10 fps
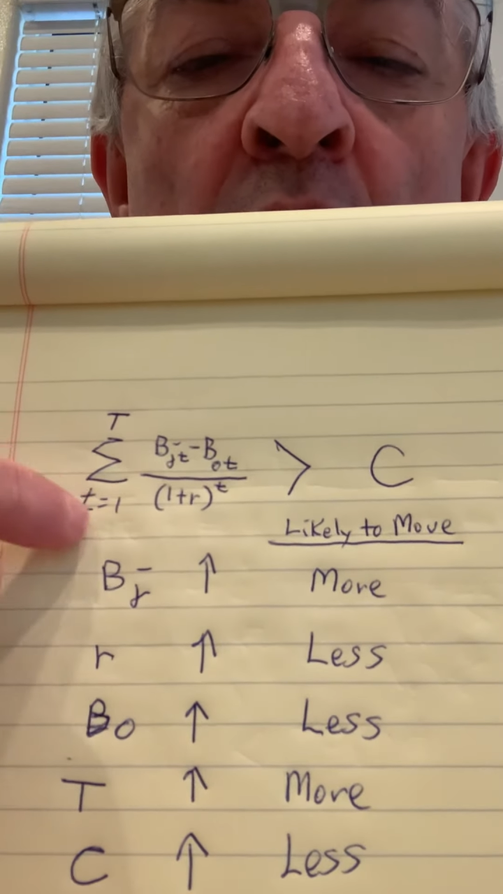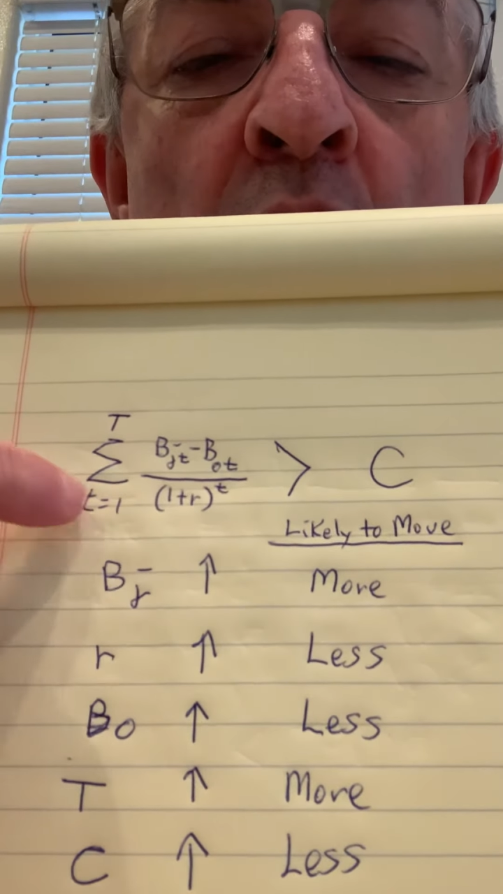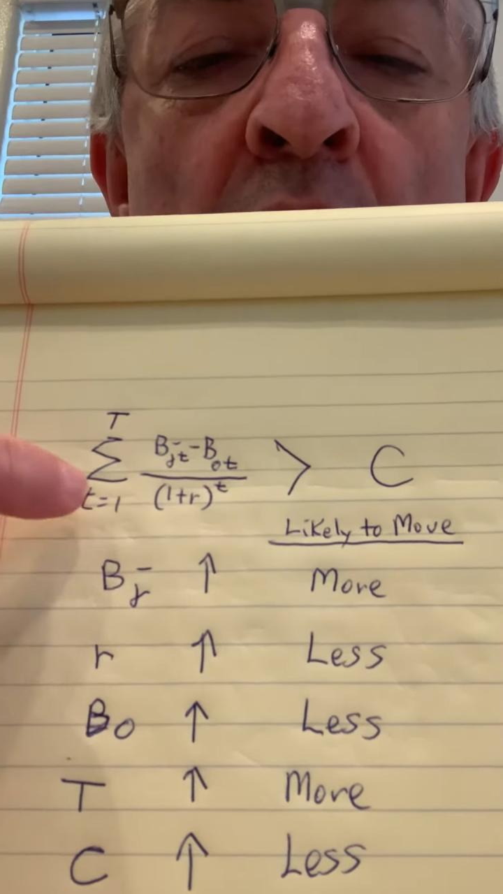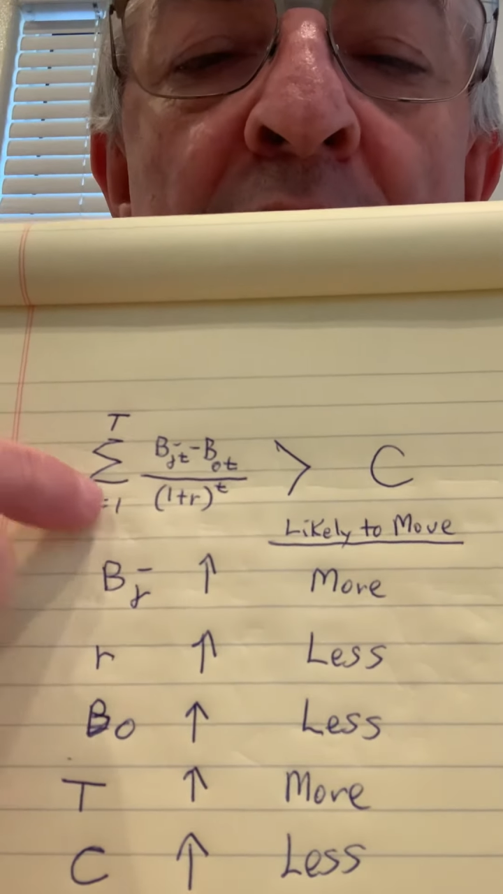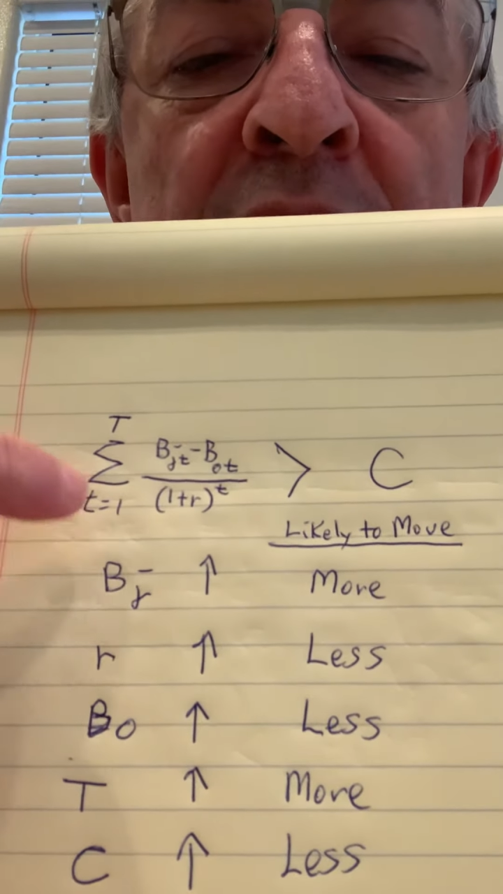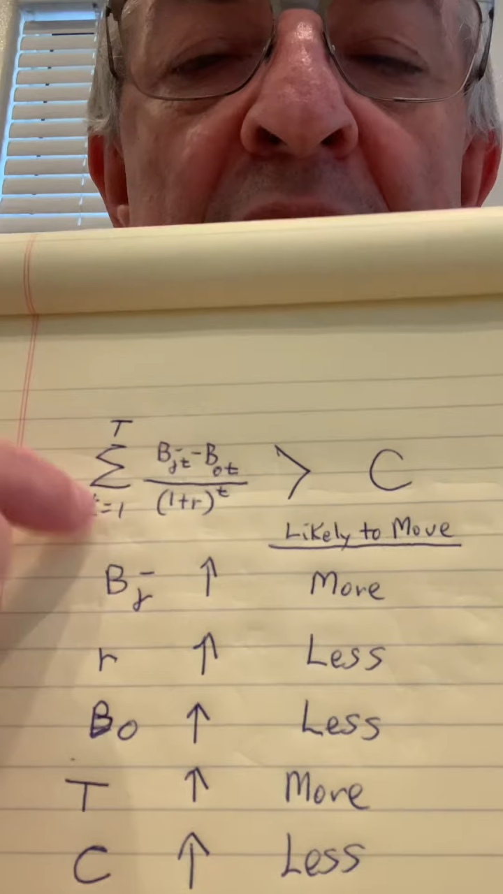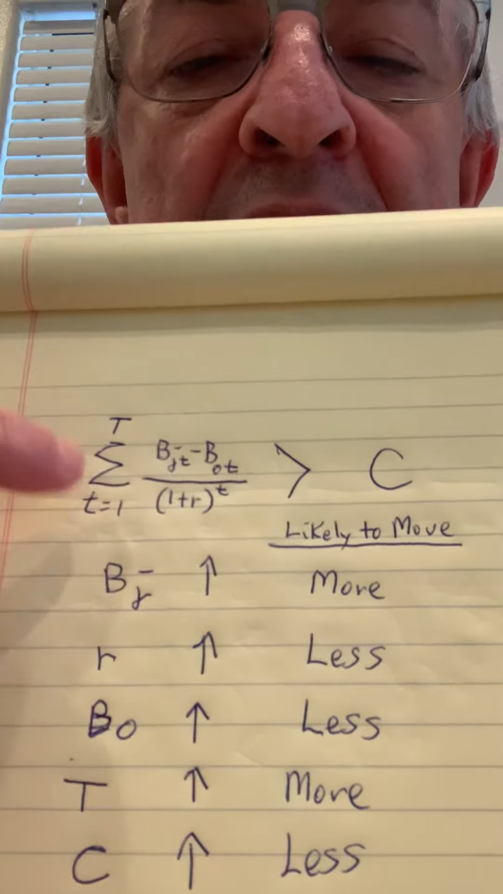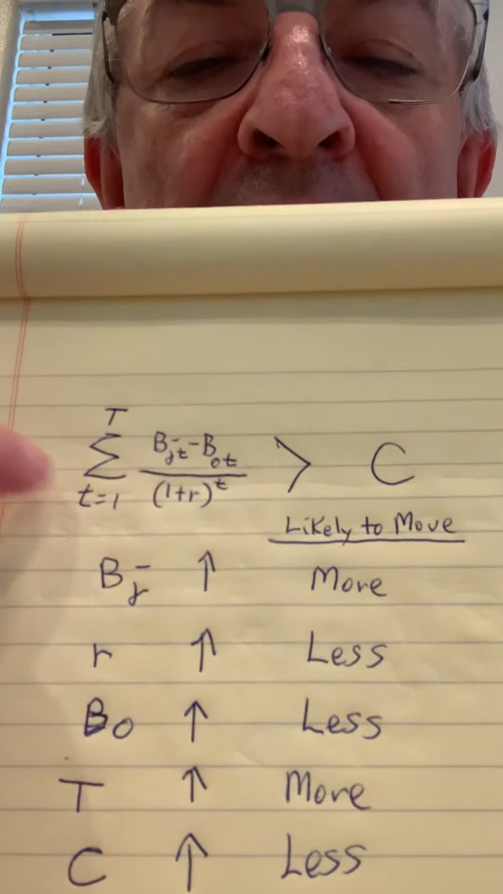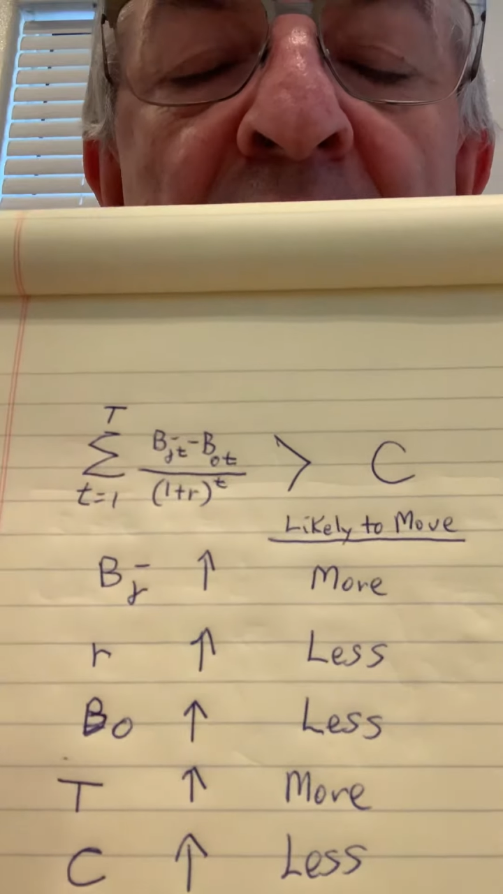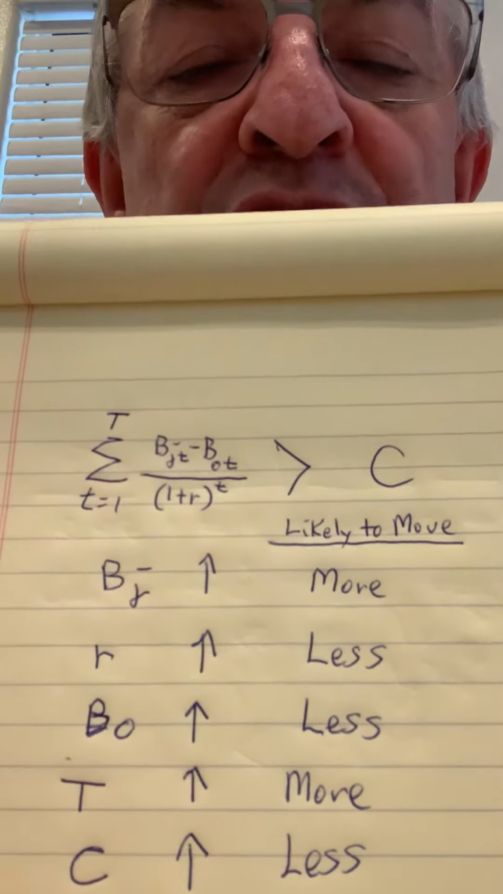On the
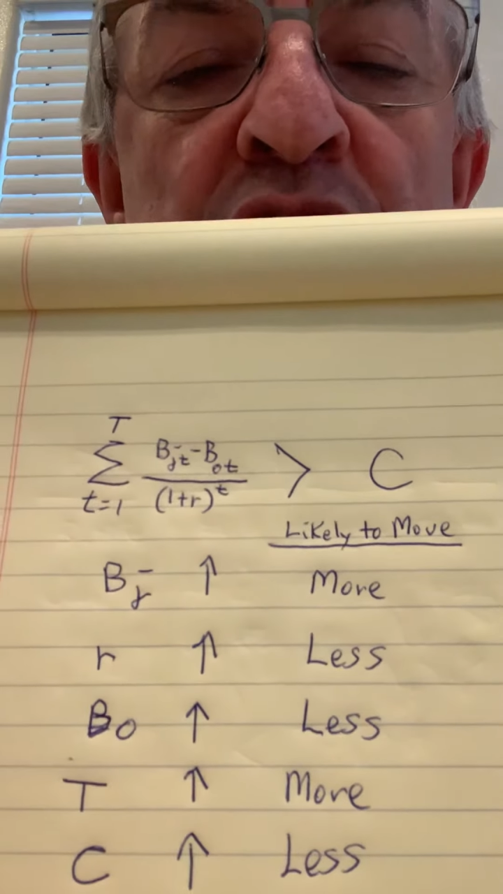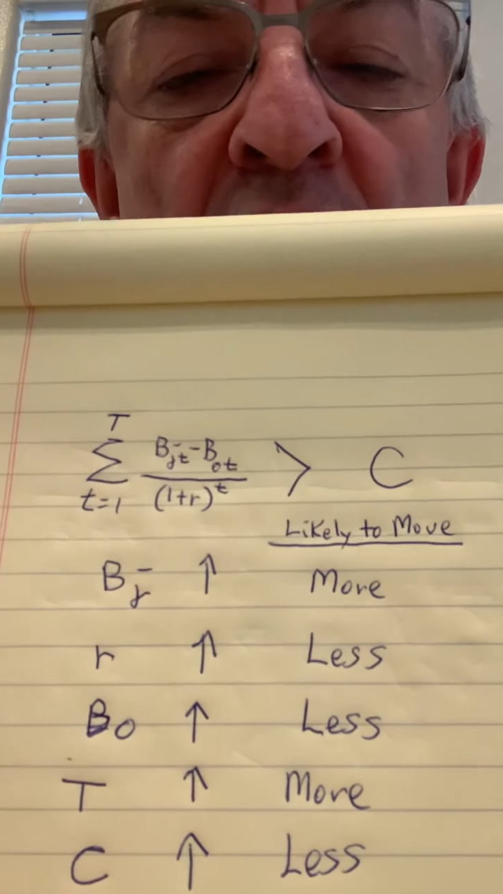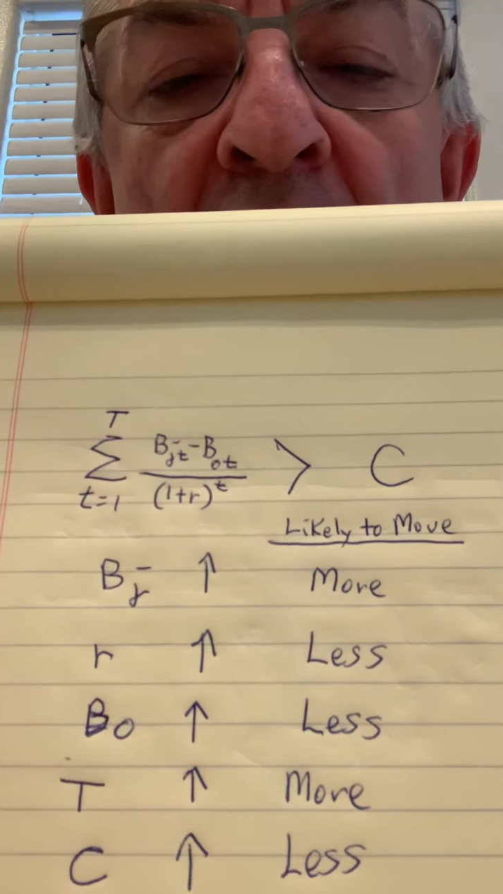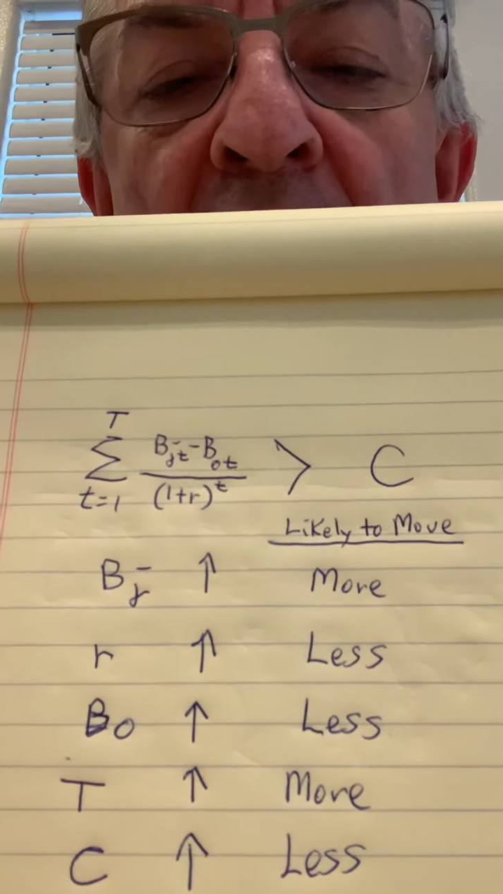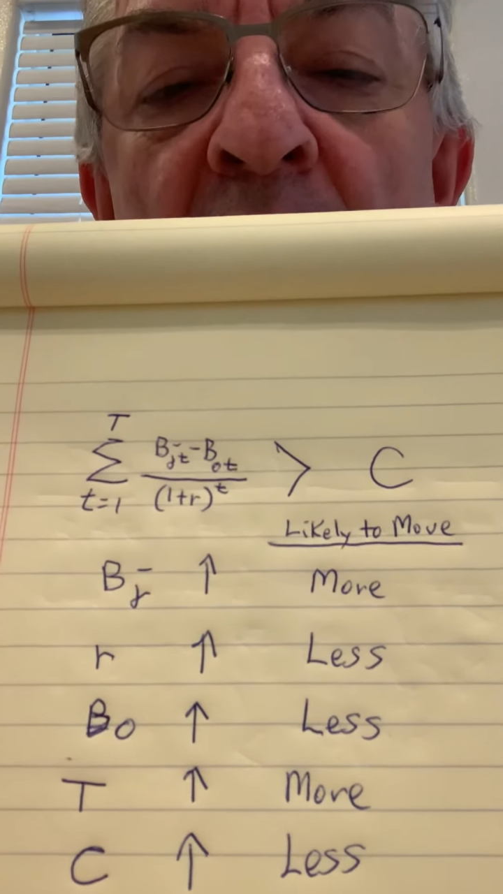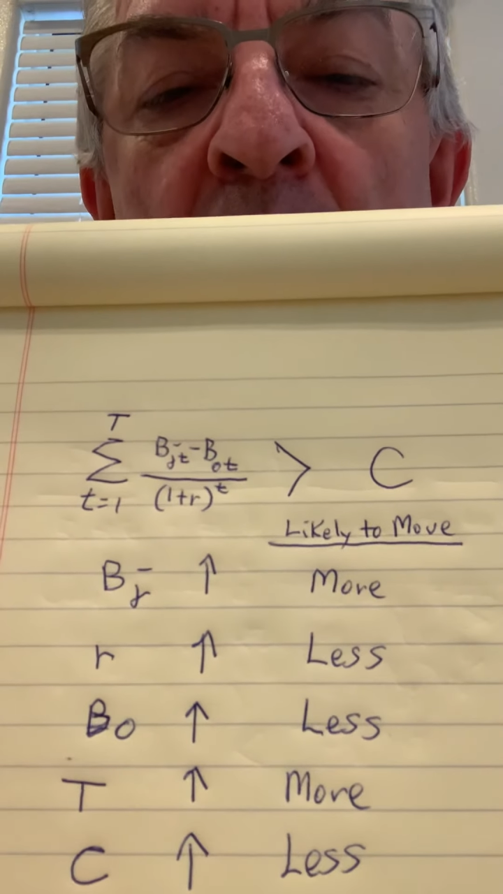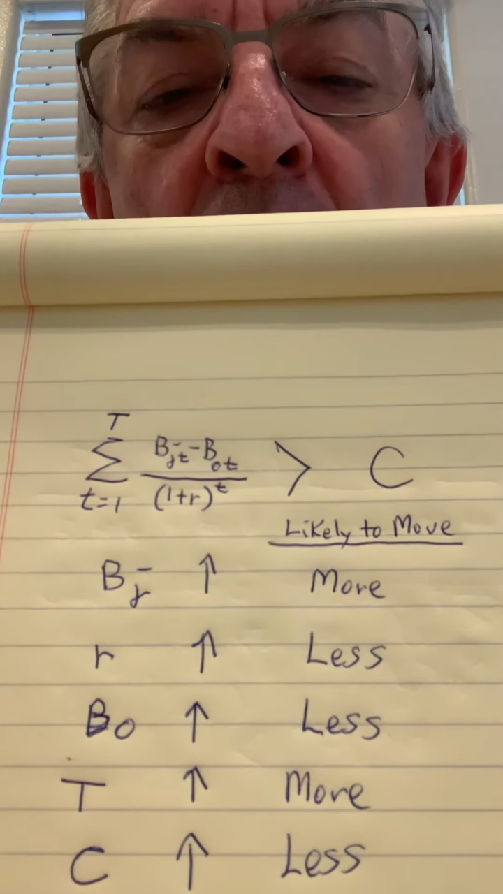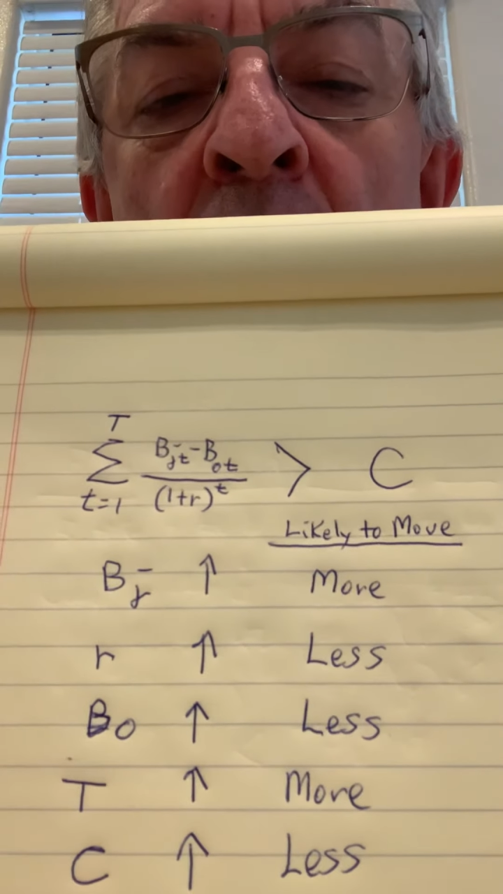left side,